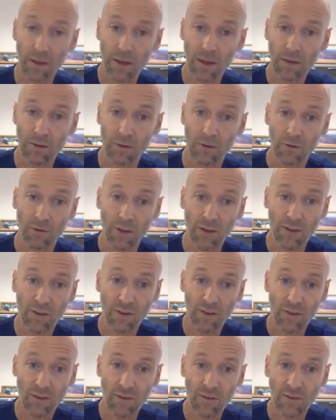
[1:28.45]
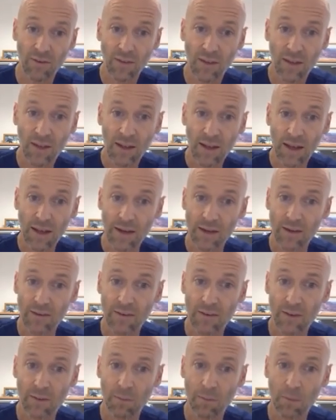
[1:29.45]
interventions, and
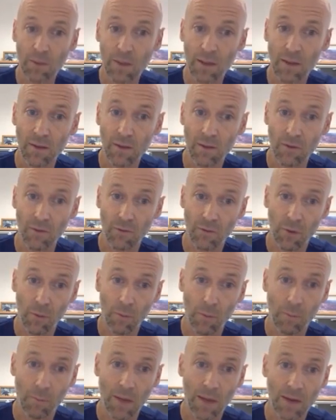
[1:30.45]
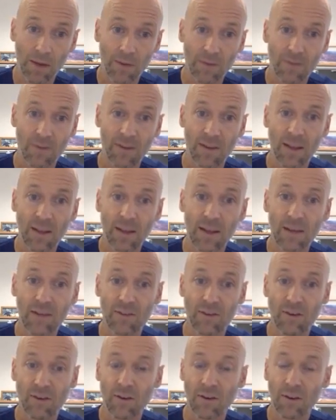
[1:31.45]
this can be from mild
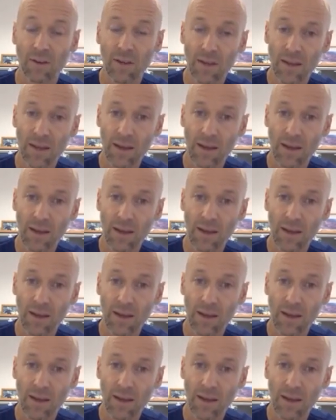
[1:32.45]
sedation,